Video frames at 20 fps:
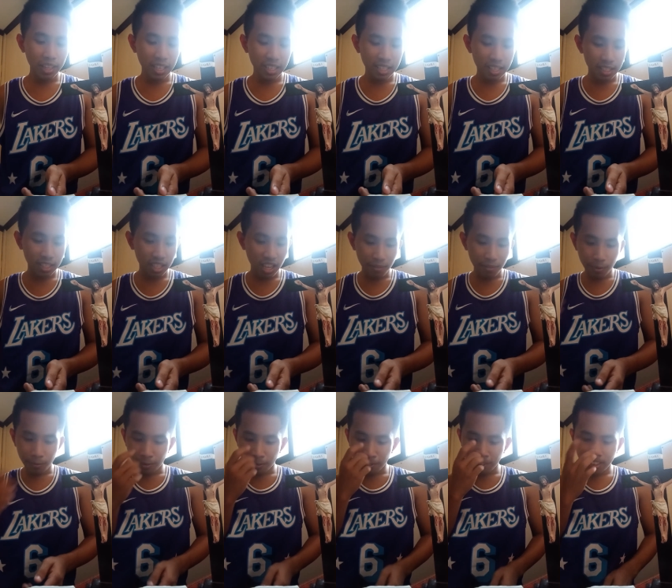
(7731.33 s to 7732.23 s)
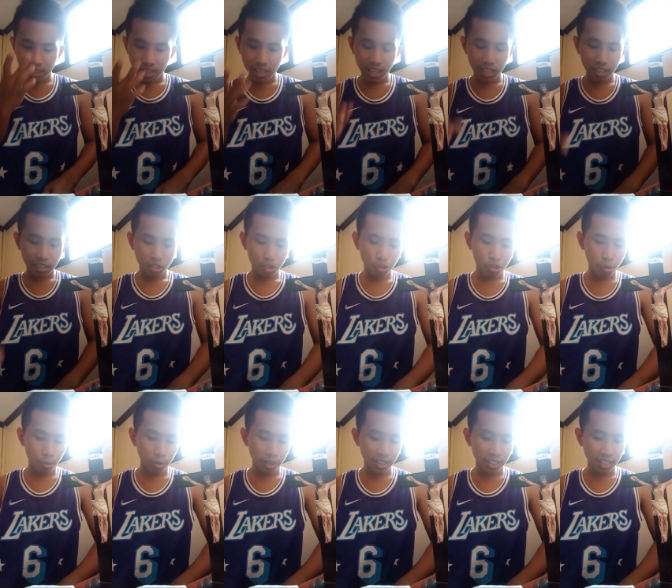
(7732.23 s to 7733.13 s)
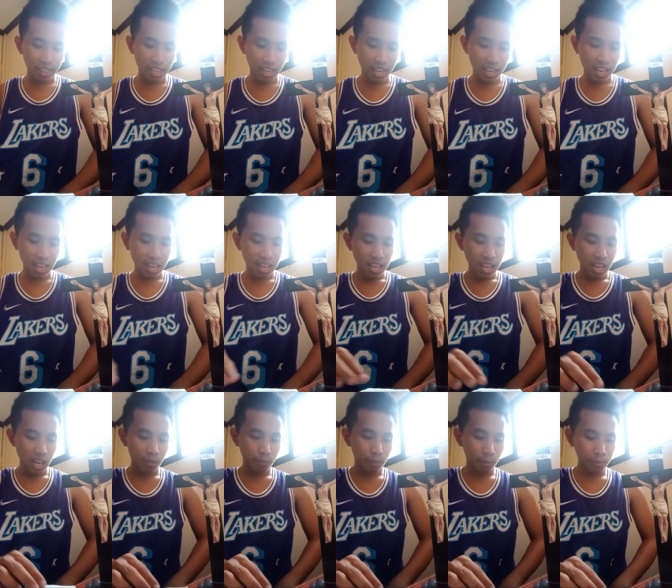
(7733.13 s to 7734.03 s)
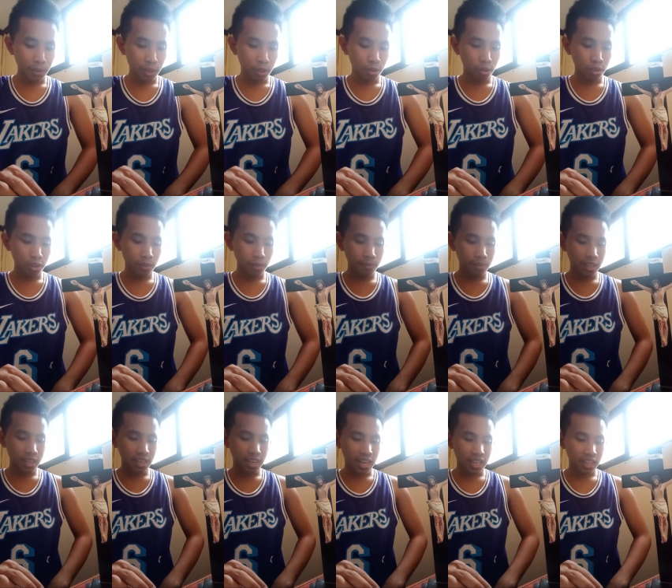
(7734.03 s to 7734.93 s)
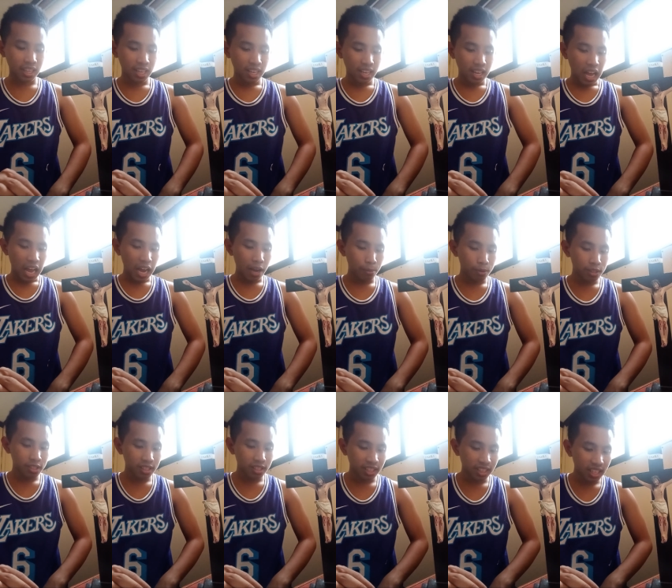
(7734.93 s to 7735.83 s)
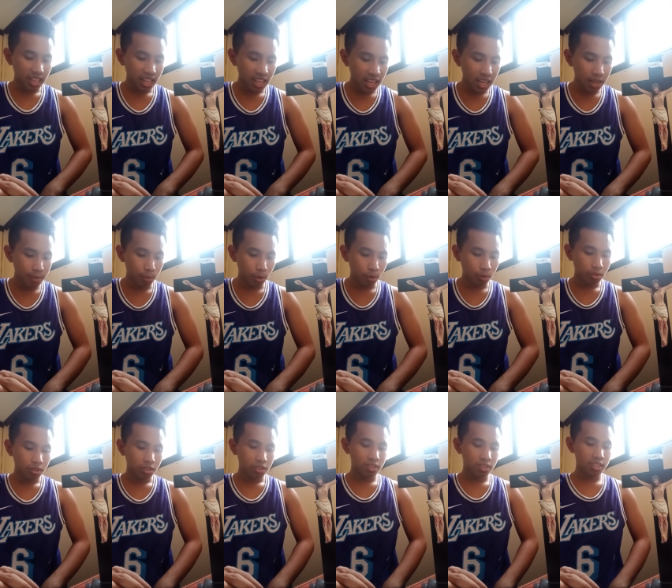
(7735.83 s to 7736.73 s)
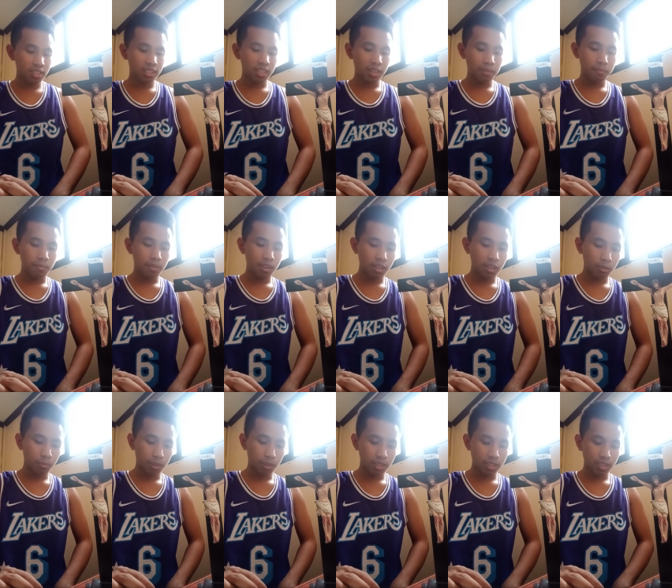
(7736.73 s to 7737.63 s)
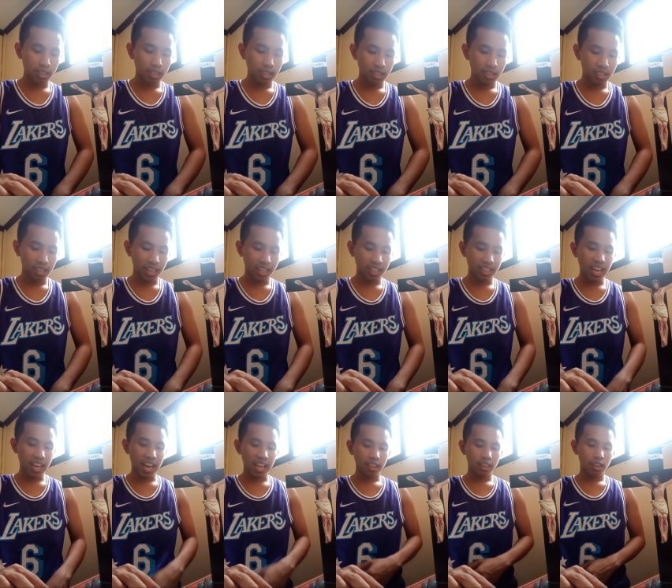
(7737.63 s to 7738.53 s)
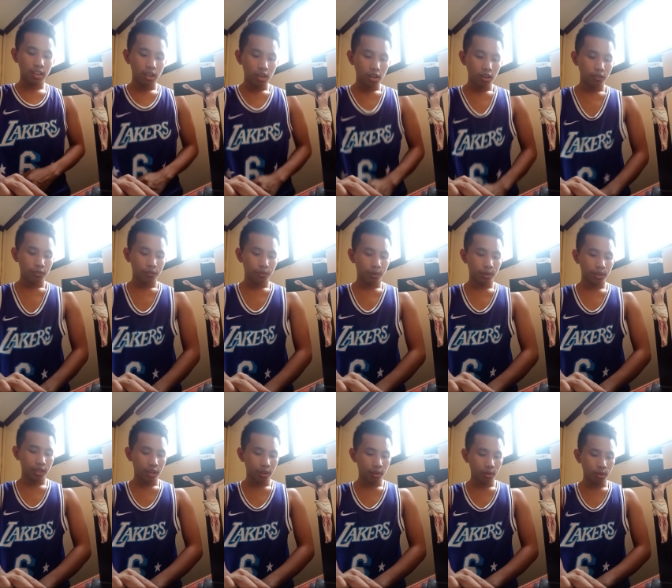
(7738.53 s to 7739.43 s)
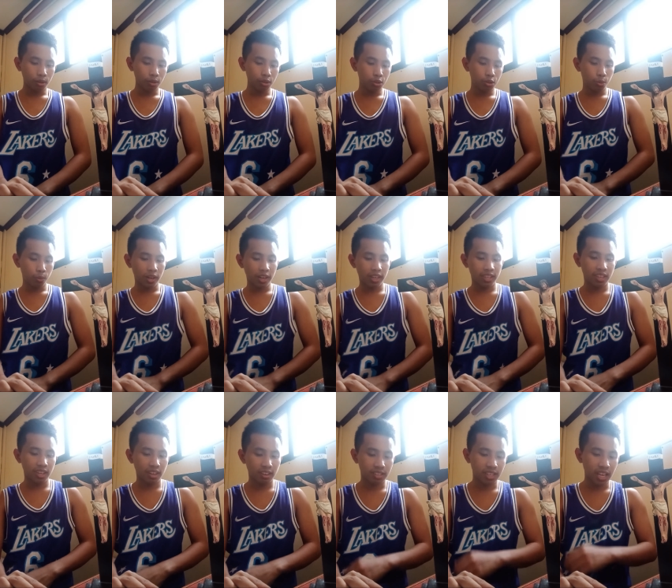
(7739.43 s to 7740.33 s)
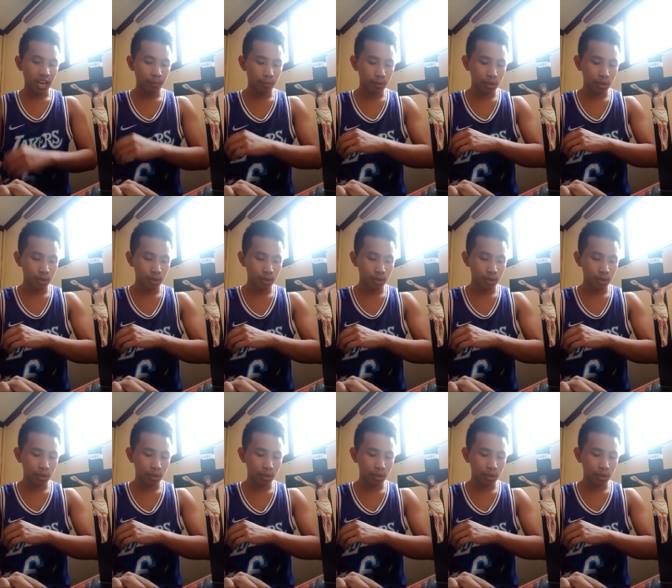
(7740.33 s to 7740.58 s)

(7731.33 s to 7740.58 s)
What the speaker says: times I suffered from the heat during the day and from the cold of the night. I was not able to sleep. It was like that. For the whole 20 years I